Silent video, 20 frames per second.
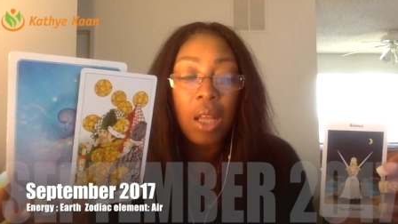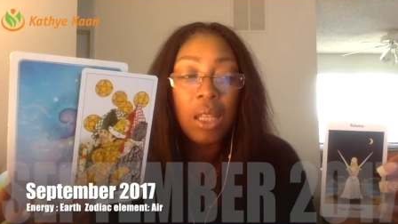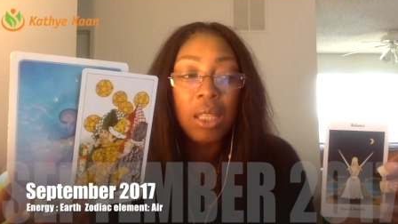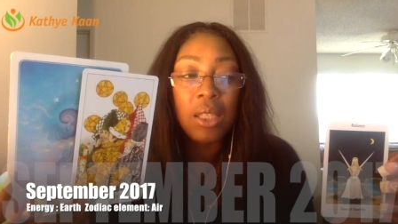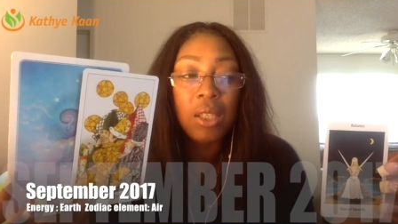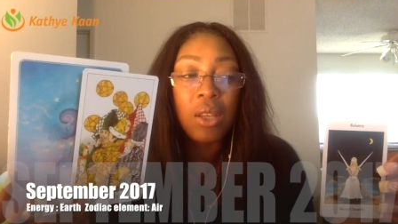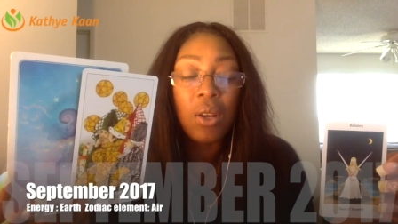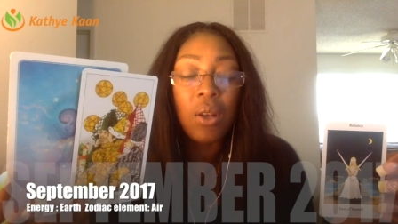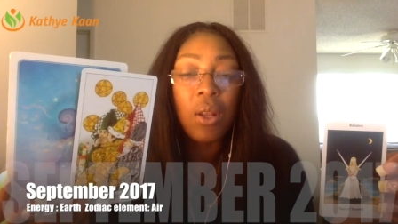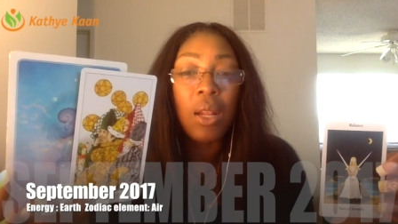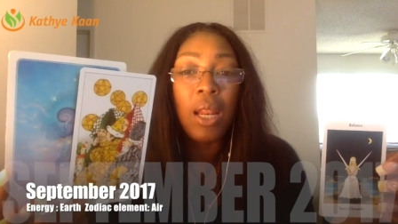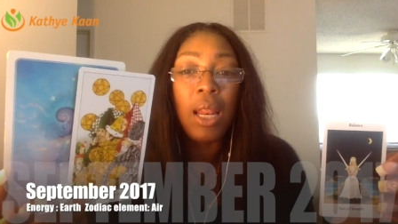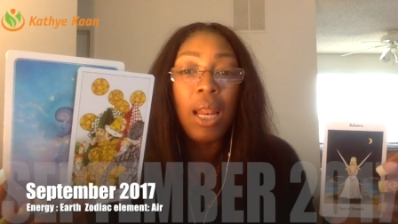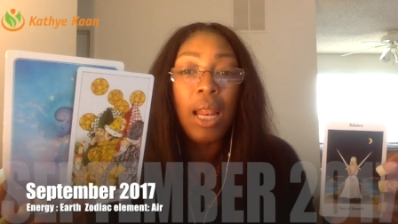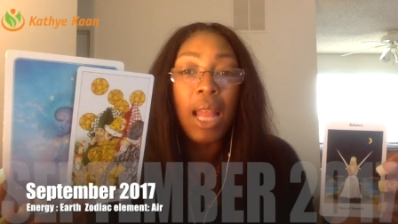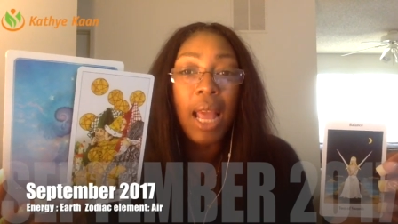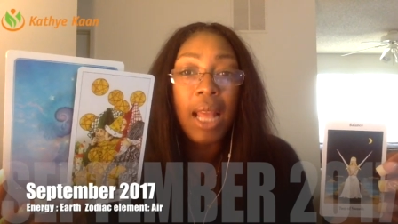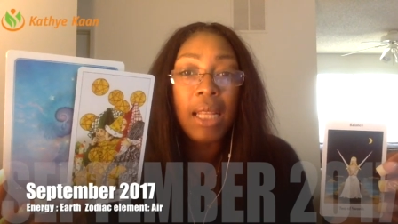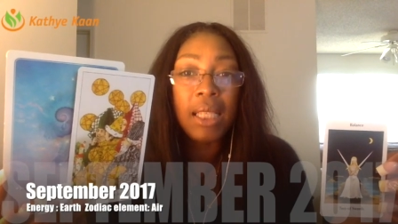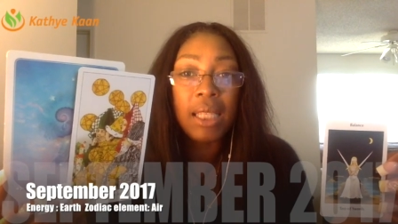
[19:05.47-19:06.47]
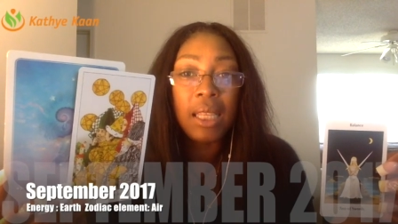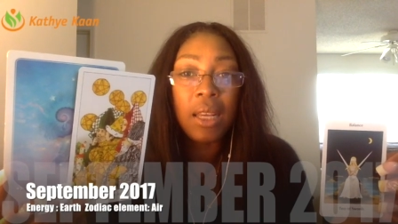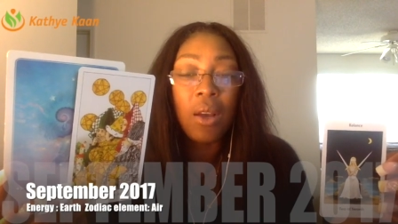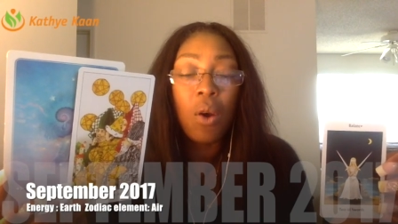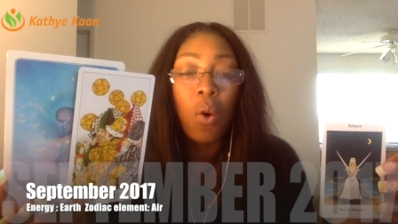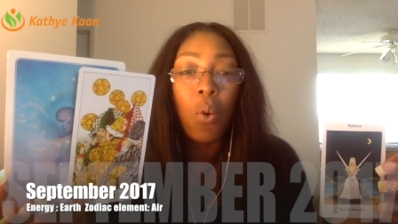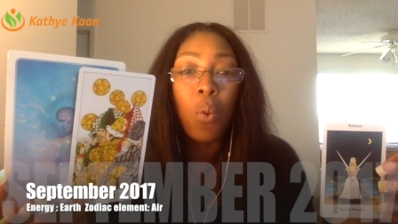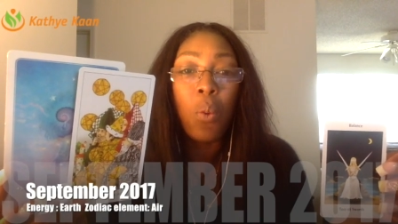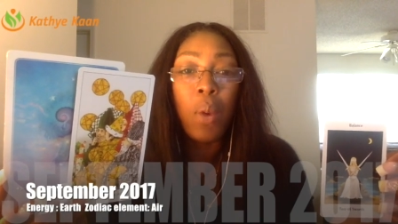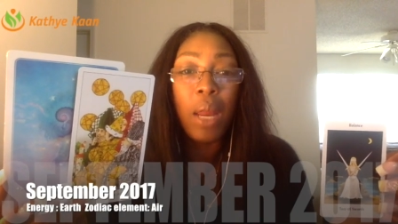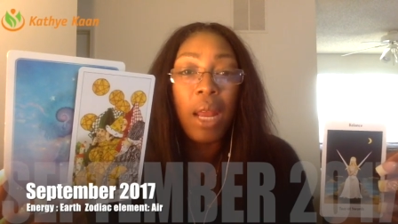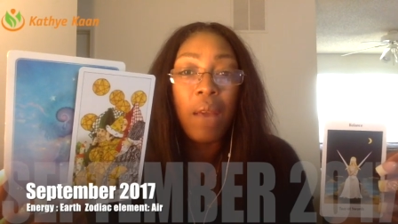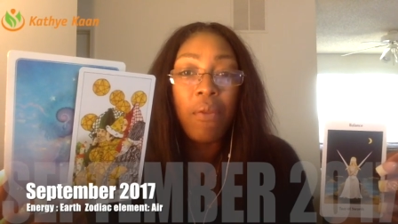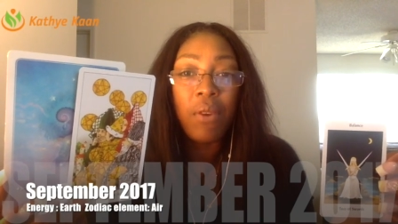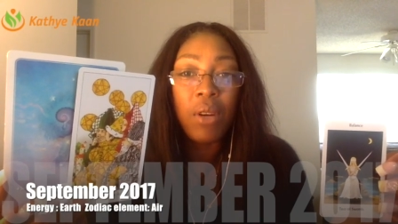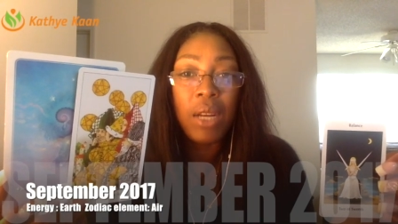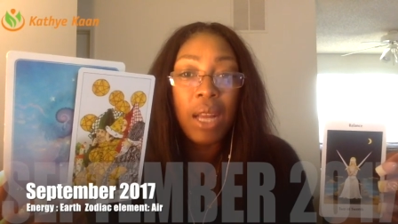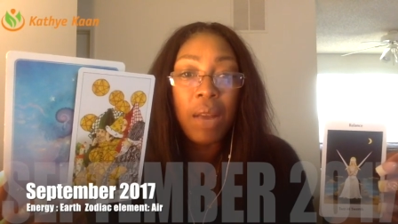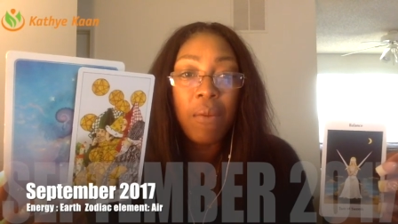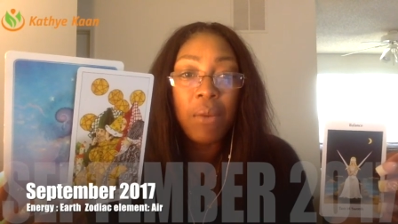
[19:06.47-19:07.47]
So let
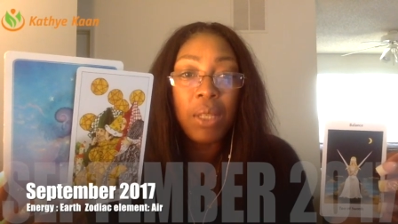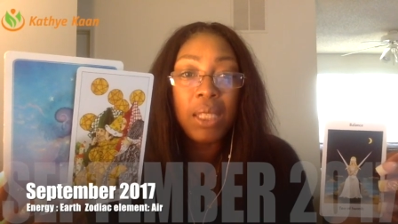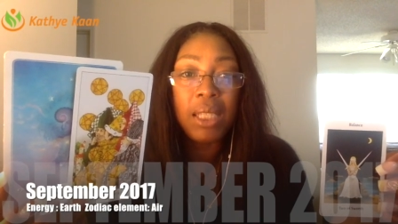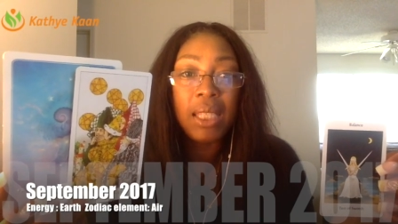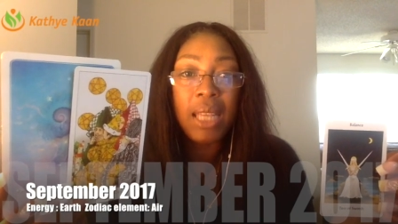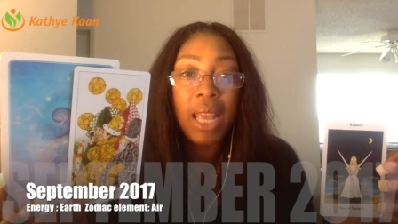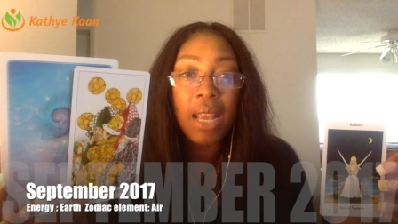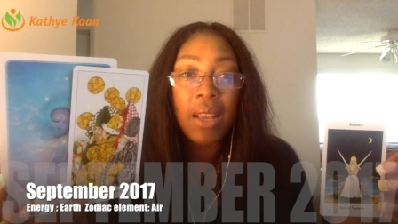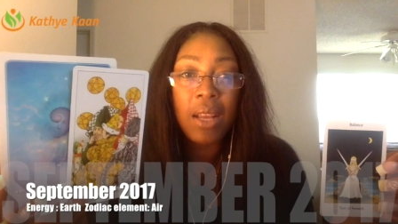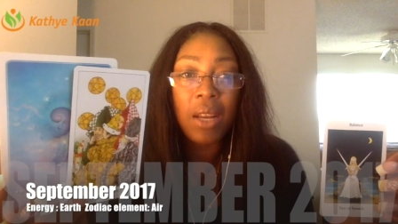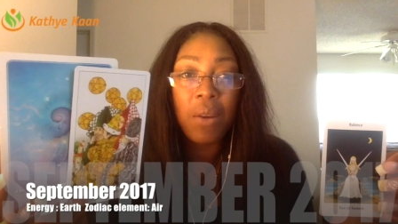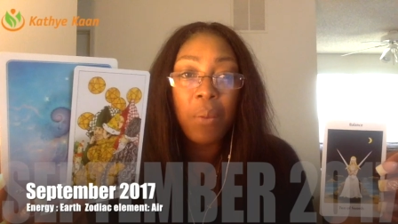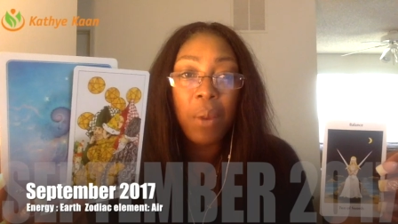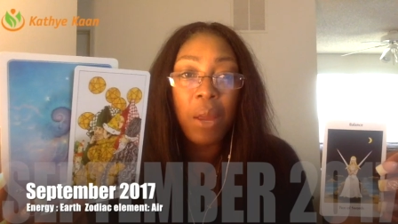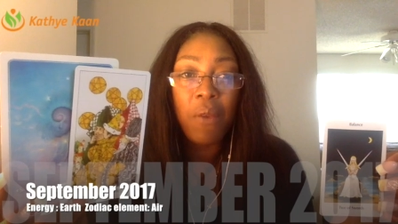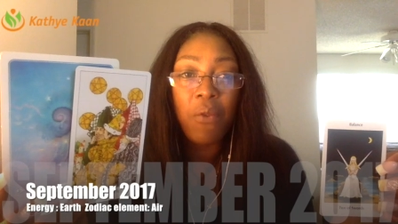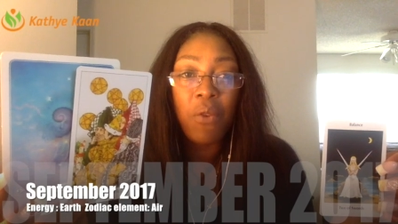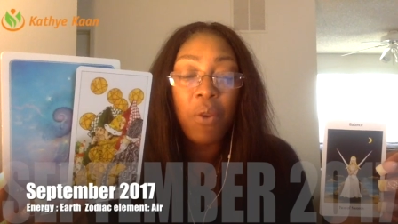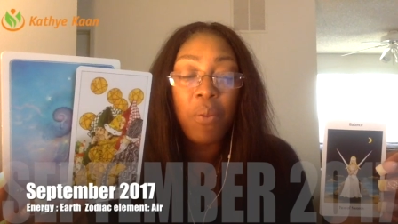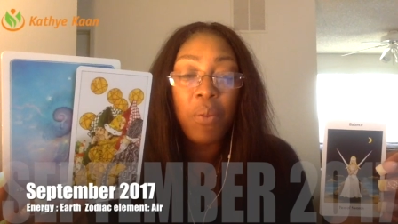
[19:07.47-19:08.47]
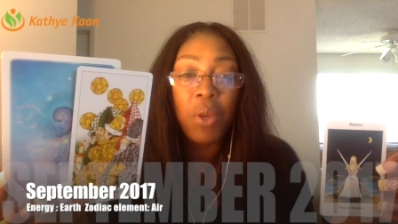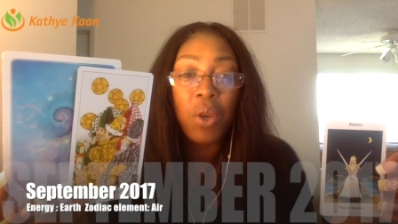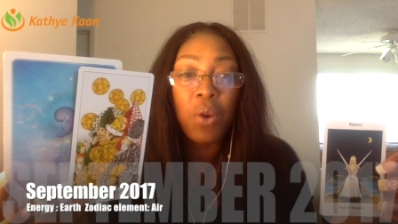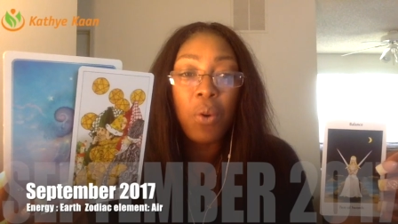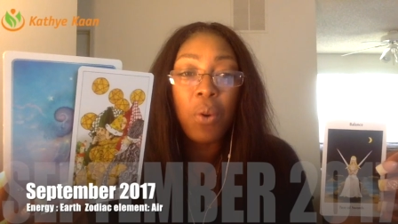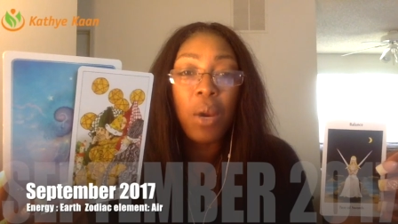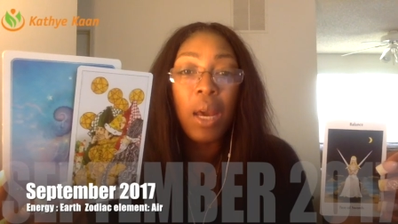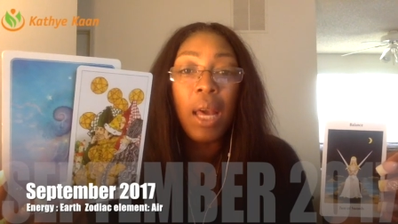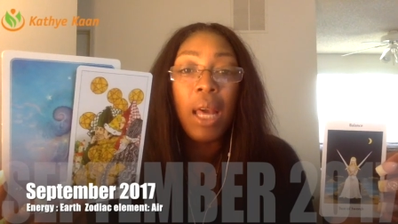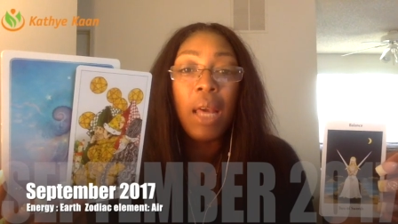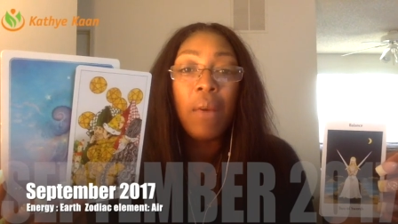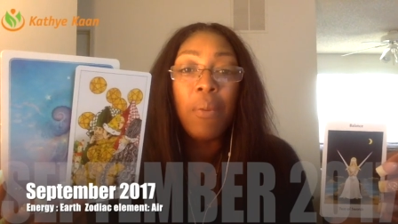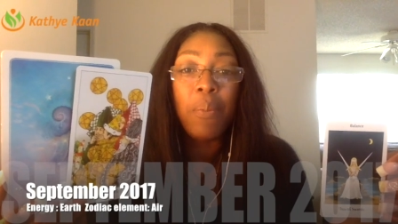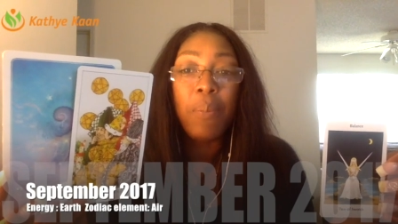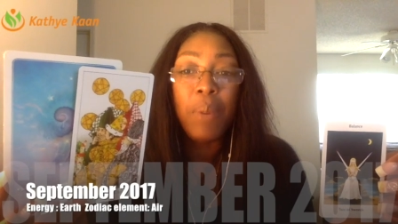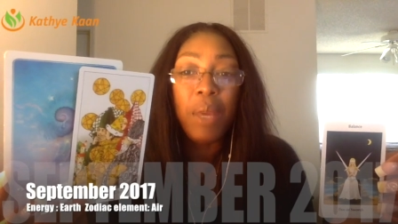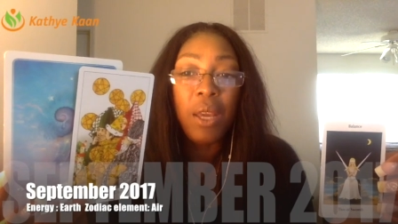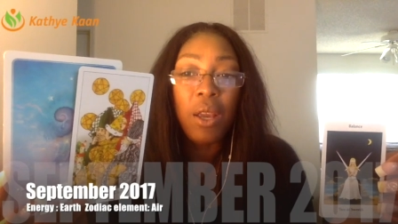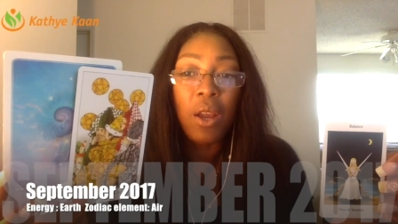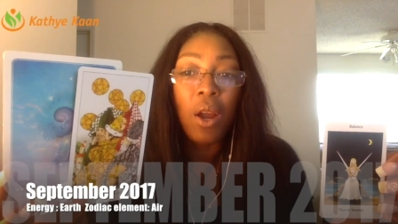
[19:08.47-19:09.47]
whatever that was taken away from you
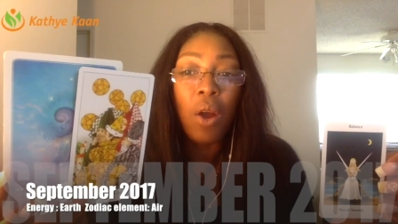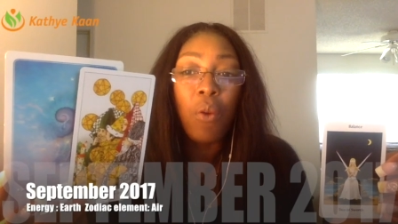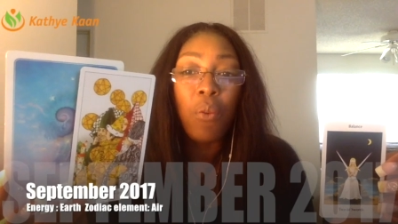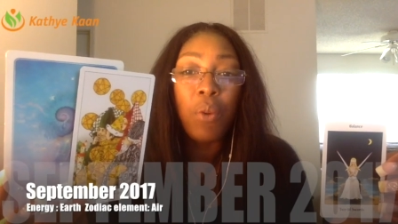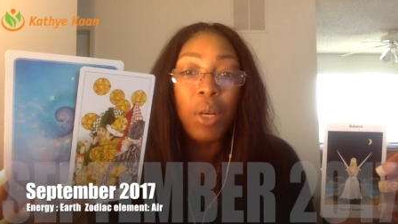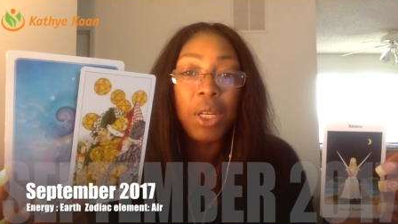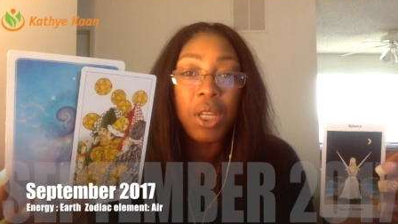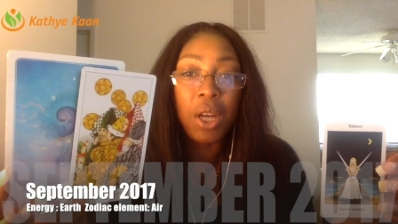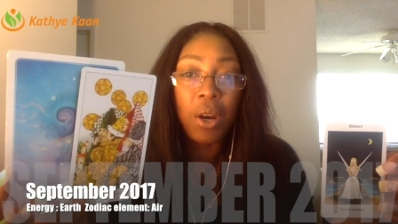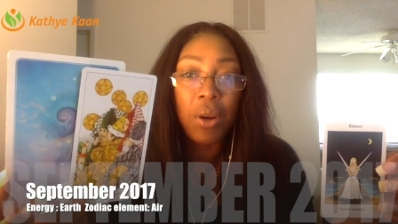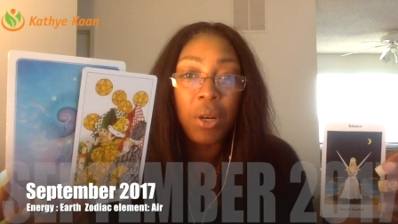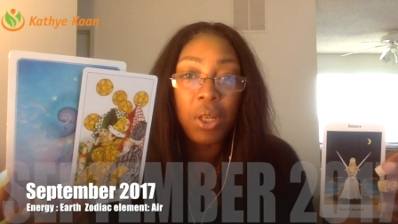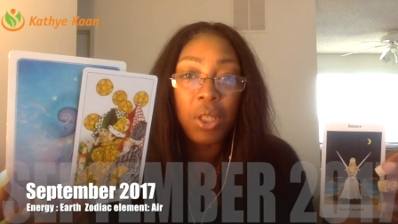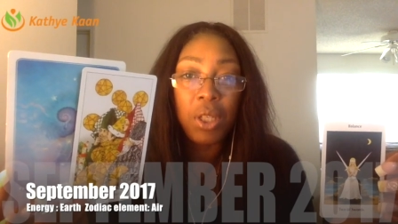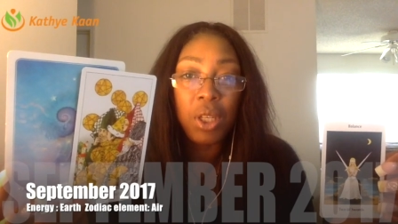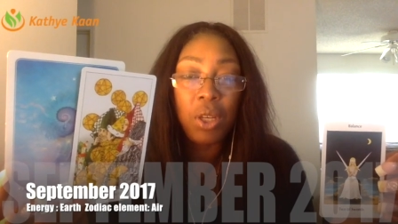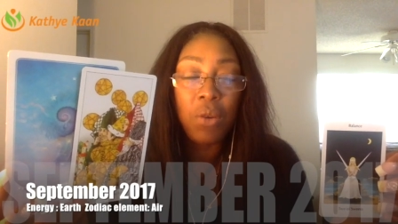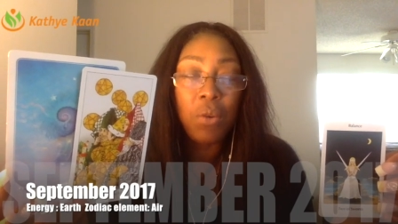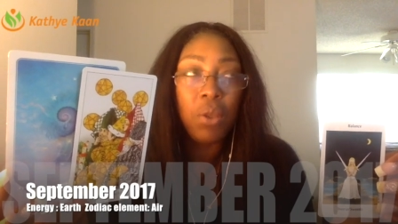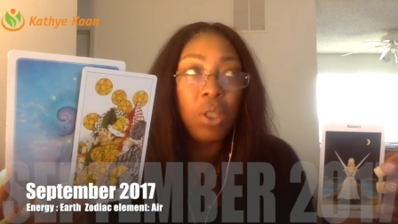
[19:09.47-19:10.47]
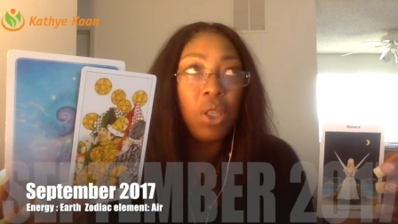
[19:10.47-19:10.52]
be returned to you.